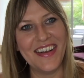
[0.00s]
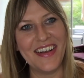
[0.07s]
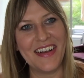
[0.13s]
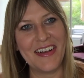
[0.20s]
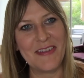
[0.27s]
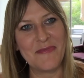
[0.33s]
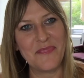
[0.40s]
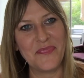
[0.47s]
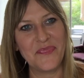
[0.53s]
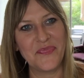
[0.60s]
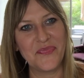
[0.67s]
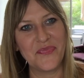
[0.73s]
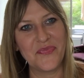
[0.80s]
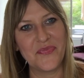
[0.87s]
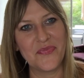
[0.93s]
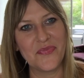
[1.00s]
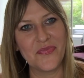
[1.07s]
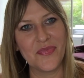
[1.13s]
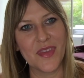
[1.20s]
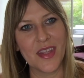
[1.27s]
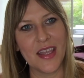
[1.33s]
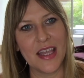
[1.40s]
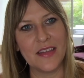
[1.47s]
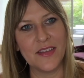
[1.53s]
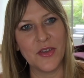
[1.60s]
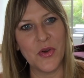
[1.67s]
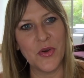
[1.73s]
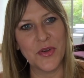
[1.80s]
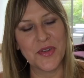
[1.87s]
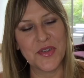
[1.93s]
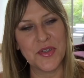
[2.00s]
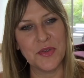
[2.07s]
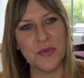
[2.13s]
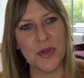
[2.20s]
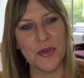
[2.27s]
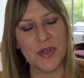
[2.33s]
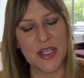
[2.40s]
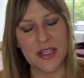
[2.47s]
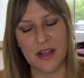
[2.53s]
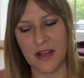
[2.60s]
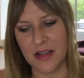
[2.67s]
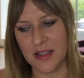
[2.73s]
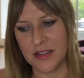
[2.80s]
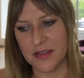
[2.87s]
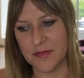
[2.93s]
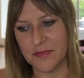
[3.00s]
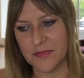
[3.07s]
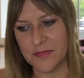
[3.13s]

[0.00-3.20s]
And the horse you rode in on.